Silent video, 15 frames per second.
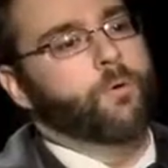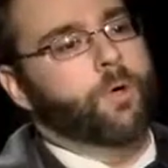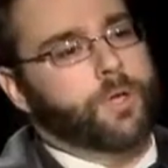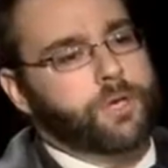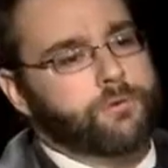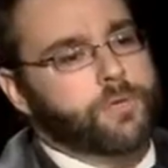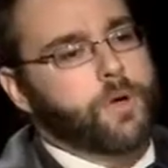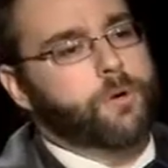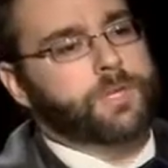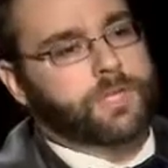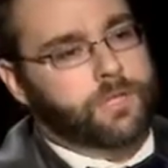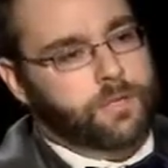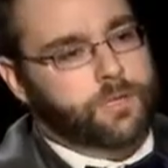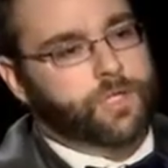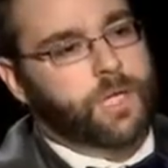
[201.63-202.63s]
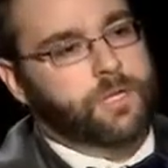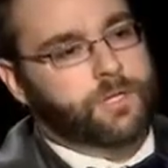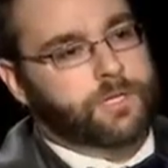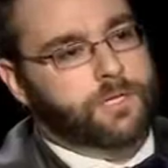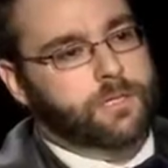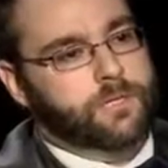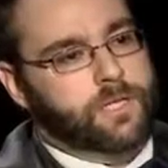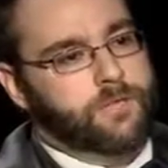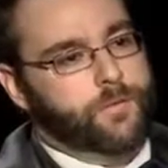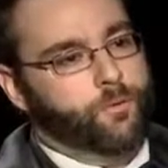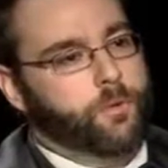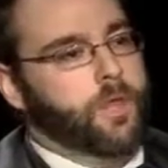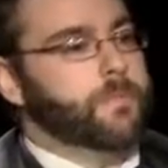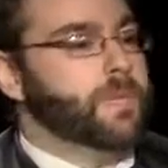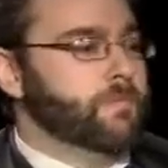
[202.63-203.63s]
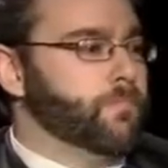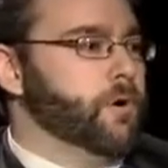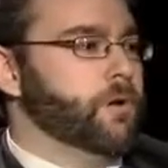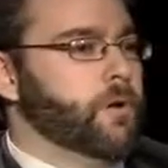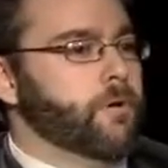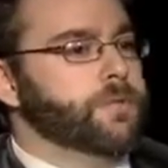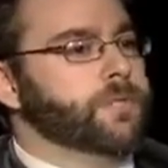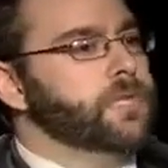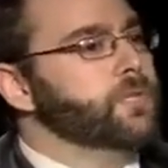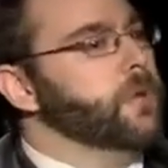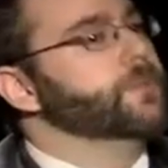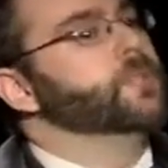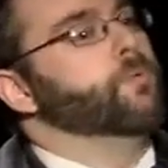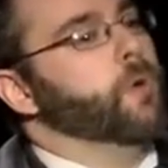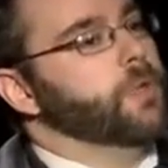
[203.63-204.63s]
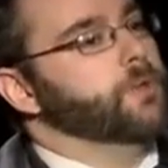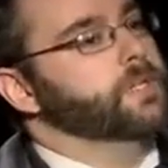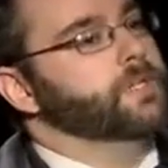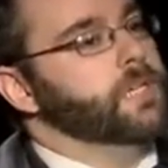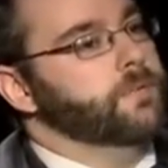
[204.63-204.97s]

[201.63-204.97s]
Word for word: Well, are you noticing the changes in the TV world? I mean, Burn Notice is also one of those